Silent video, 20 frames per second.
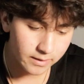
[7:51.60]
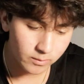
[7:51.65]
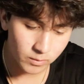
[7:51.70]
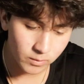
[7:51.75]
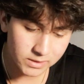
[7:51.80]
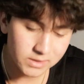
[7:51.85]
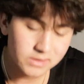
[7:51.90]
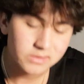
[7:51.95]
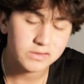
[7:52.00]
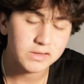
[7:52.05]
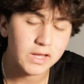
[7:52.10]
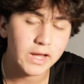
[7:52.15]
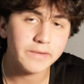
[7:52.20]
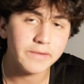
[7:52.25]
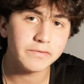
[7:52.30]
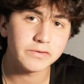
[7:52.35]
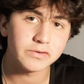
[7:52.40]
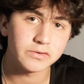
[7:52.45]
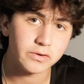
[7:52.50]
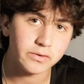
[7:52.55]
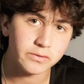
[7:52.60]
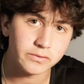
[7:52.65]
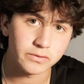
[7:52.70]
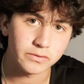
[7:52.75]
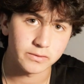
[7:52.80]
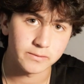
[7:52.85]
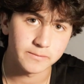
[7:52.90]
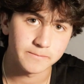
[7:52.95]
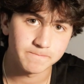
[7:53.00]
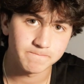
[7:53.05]
when this life is
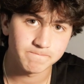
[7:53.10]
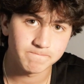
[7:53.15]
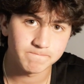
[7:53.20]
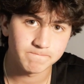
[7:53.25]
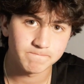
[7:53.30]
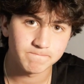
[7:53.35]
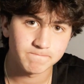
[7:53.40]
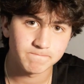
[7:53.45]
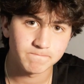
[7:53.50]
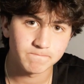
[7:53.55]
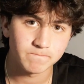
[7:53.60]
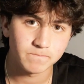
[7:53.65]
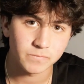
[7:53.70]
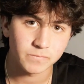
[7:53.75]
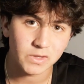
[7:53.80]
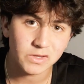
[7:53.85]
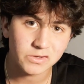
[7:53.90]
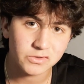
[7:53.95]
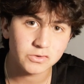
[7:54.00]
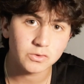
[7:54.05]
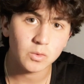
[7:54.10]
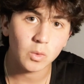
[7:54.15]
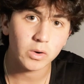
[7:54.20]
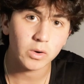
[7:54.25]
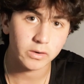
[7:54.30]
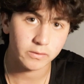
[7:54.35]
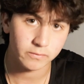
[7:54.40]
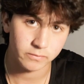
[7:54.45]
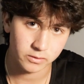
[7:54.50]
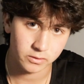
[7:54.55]
over, this
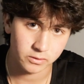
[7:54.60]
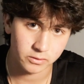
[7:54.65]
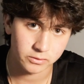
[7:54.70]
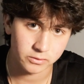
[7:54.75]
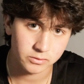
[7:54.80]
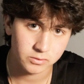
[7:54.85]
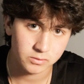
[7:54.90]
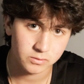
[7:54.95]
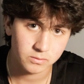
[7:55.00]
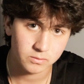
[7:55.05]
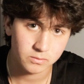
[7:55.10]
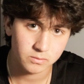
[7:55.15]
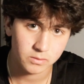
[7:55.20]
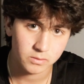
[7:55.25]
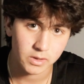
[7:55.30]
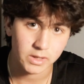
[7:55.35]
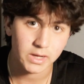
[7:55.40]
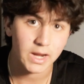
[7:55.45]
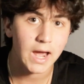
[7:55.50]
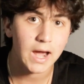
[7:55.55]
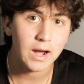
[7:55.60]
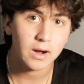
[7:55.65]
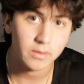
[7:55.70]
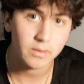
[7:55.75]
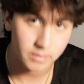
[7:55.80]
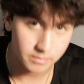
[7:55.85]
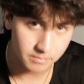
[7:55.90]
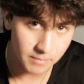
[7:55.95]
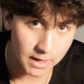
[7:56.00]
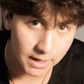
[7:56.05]
story of yours and
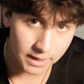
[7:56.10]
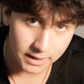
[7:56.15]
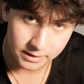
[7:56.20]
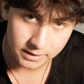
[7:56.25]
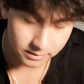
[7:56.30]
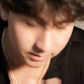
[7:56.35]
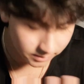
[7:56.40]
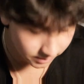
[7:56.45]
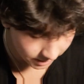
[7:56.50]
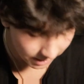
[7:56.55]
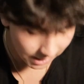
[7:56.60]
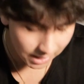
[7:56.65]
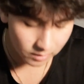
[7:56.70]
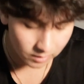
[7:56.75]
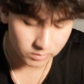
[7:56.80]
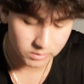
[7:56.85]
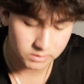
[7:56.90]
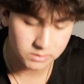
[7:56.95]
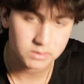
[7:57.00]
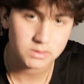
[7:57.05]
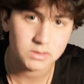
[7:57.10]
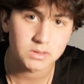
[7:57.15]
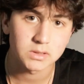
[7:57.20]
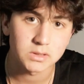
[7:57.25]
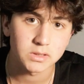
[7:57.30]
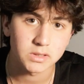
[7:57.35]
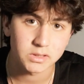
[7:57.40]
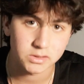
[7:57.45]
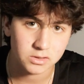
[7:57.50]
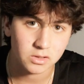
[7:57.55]
out and mine and ours
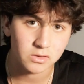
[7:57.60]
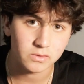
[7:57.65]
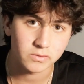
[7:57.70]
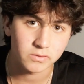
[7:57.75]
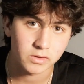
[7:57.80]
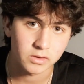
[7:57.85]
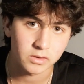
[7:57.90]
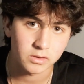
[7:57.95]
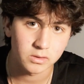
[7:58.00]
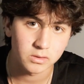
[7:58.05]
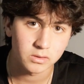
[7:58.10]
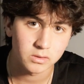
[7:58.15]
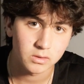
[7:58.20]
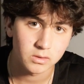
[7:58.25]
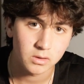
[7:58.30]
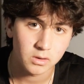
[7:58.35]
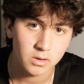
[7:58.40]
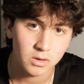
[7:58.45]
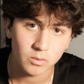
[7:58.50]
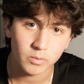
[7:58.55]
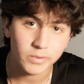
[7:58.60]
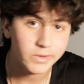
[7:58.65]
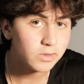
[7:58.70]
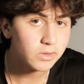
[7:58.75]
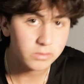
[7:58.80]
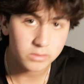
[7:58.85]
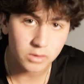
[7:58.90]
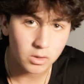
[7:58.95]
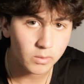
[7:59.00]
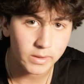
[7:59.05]
is over, we
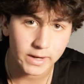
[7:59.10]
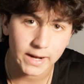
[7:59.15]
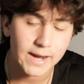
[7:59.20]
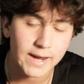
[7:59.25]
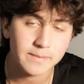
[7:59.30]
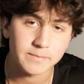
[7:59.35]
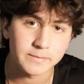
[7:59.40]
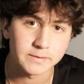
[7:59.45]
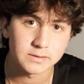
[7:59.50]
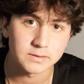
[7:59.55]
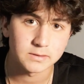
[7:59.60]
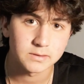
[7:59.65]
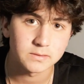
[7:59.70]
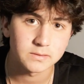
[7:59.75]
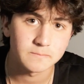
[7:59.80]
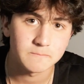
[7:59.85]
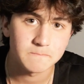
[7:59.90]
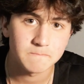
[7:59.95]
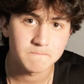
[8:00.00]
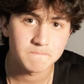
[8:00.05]
don't know what happens.